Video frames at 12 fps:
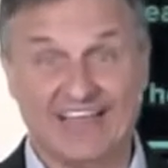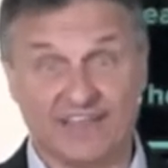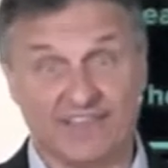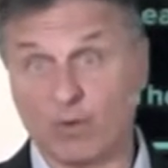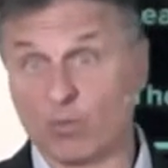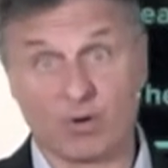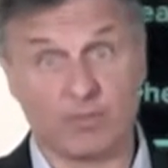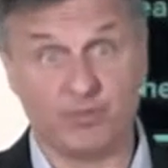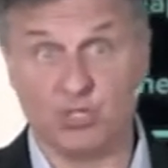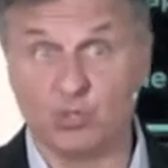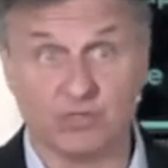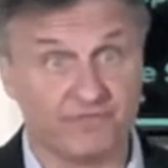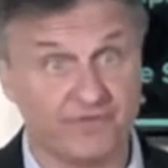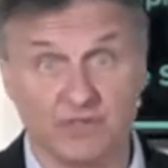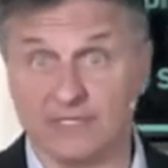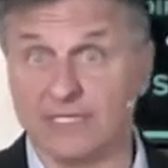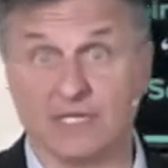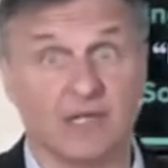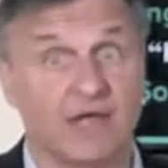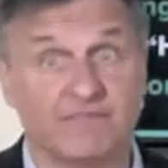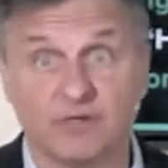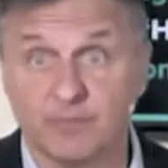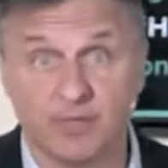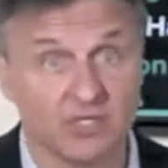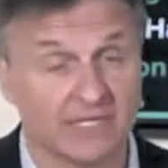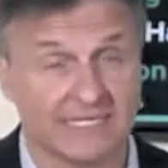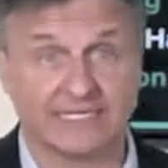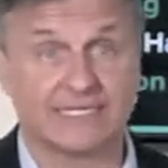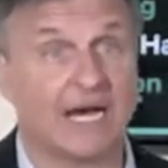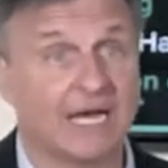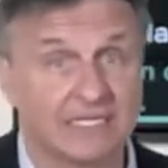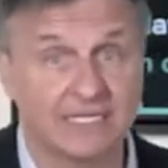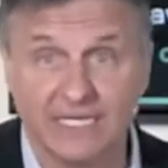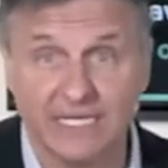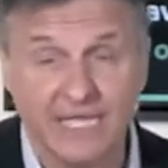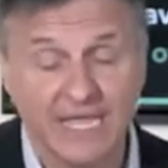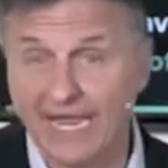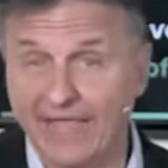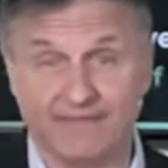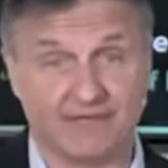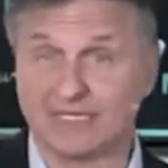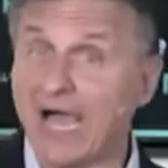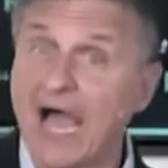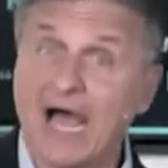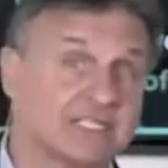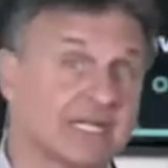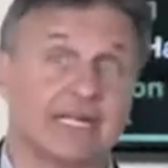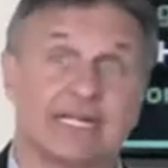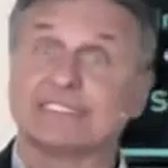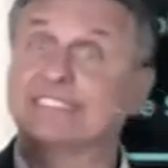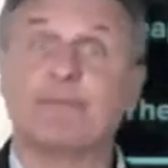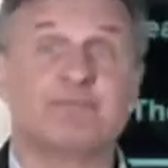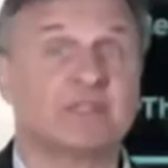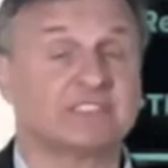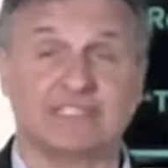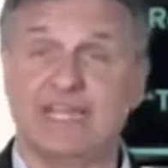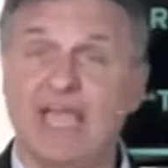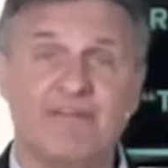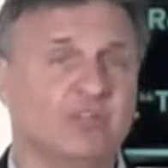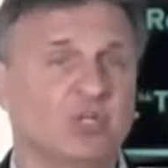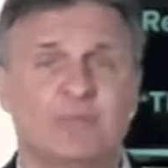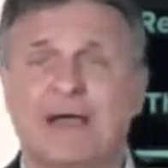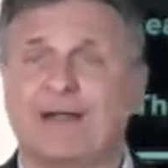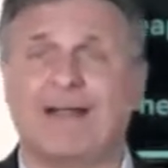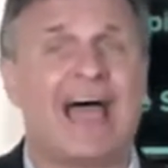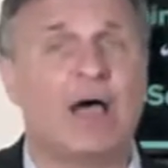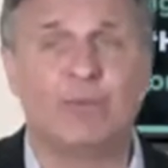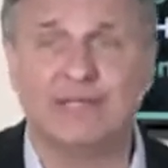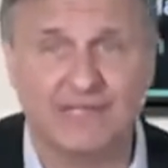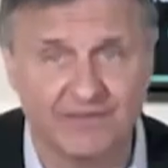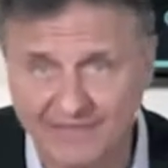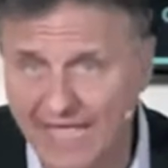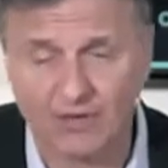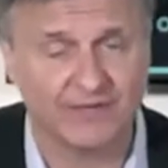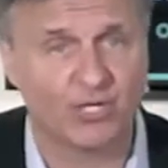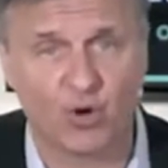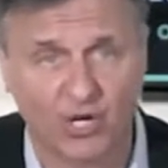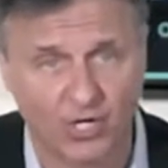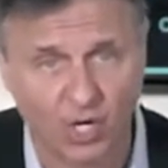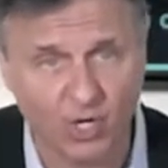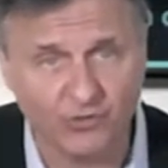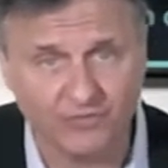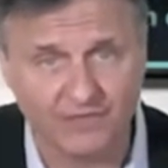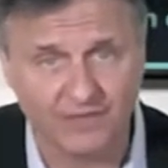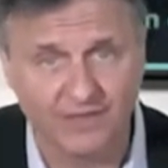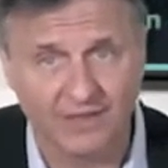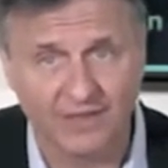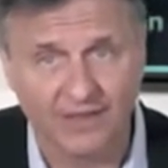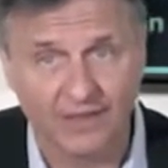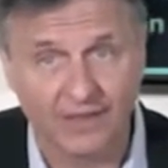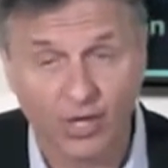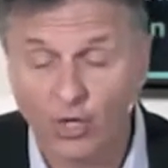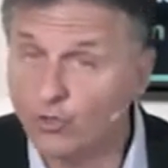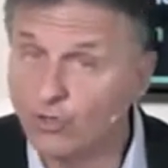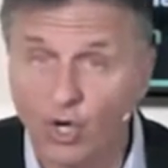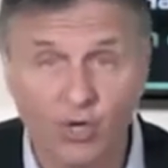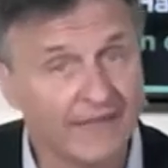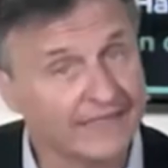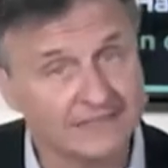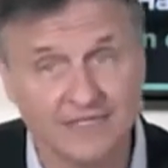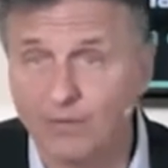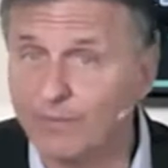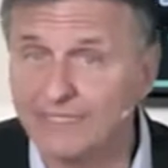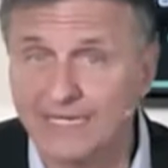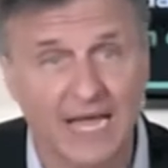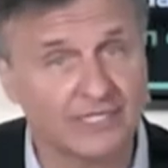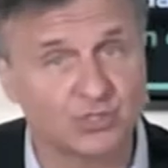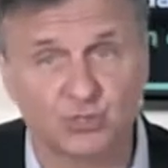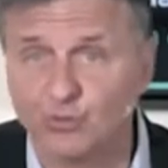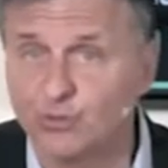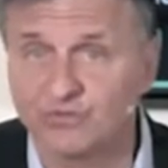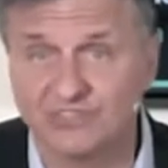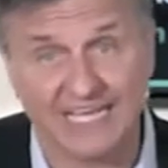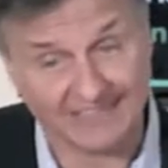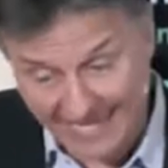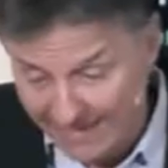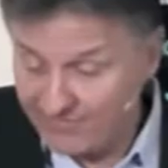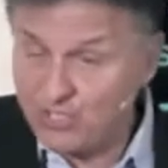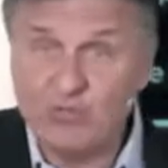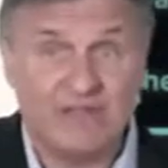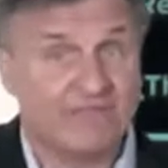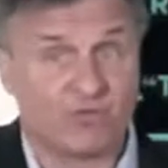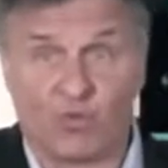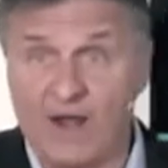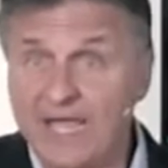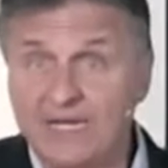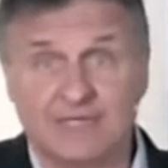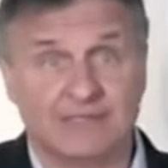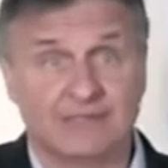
that we're beautiful and lovable and cuddly, and that God's going to accept us in heaven no matter how we live down here on earth? No, that's not what God's truth said. Haven't you even read?